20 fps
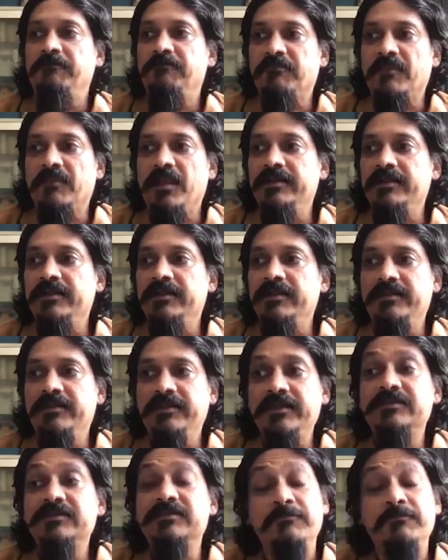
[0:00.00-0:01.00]
I think it's
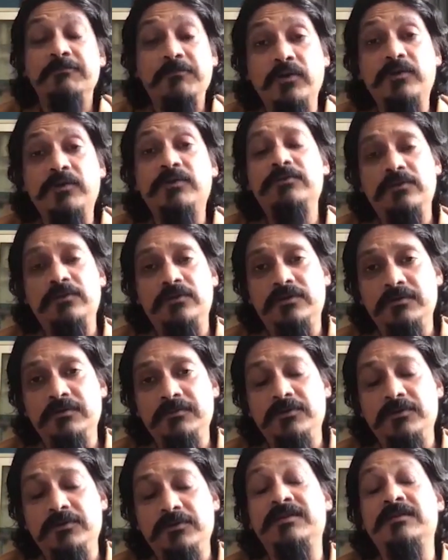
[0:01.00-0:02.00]
important to talk about,
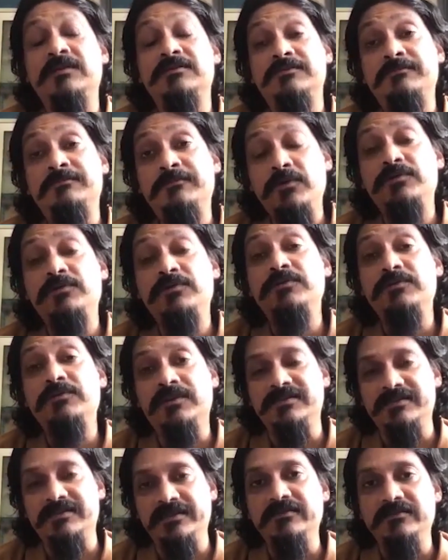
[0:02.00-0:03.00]
and it's important to
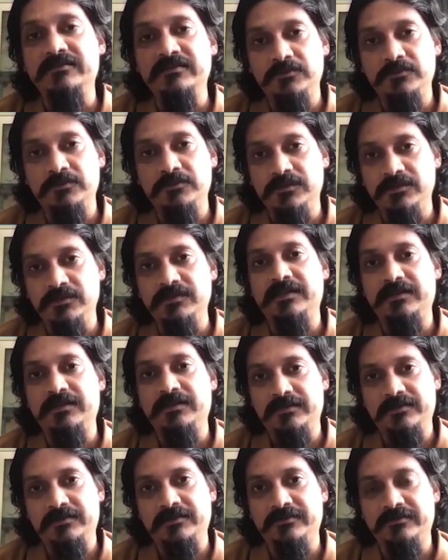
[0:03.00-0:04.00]
consider the world that
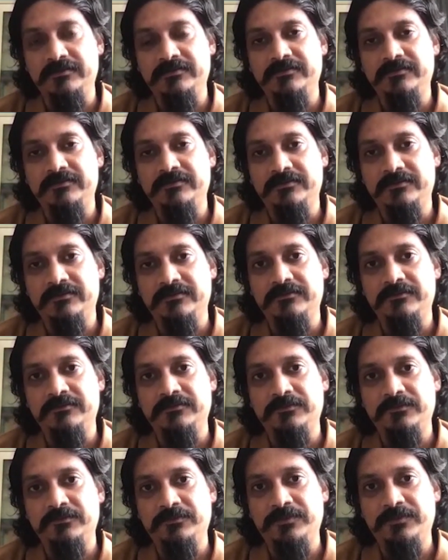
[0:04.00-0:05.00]
uh, uh,
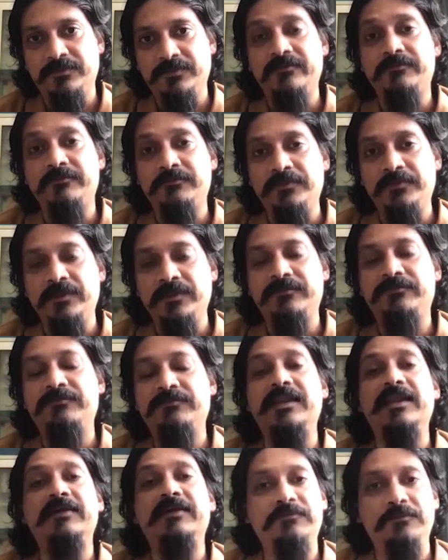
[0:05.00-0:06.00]
we have we have been
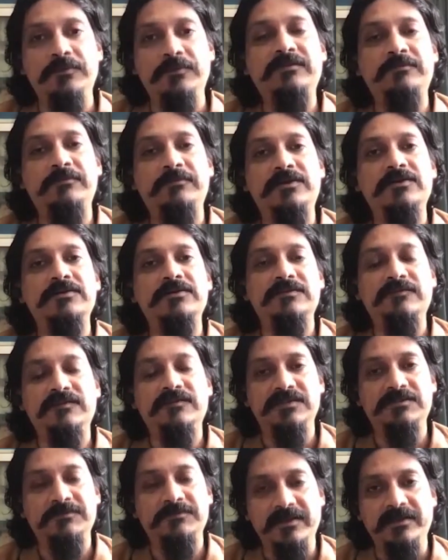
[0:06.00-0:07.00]
left with because of
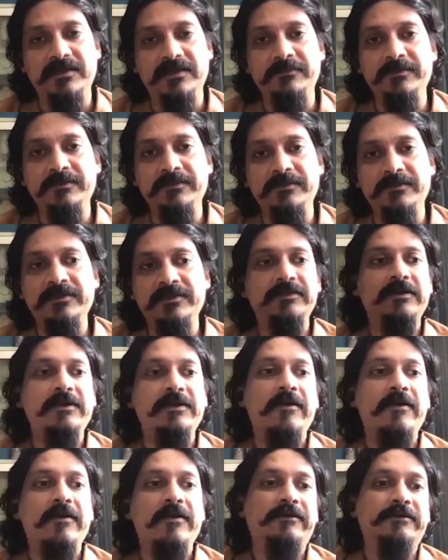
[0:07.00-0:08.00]
this pandemic.
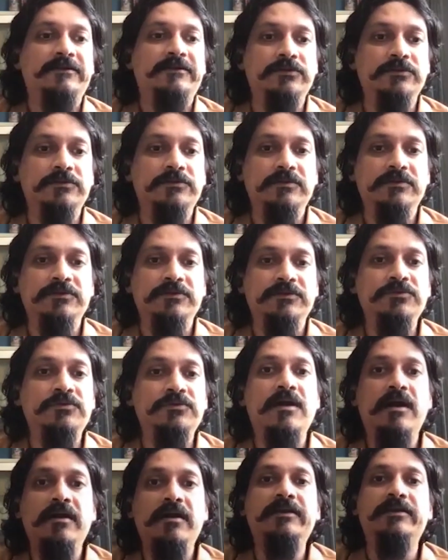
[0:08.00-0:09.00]
So you
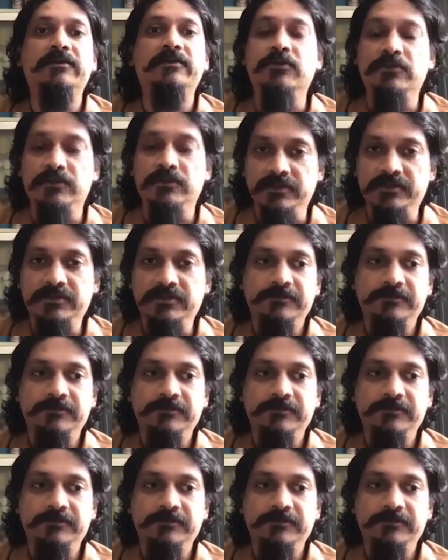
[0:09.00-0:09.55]
can't ignore it,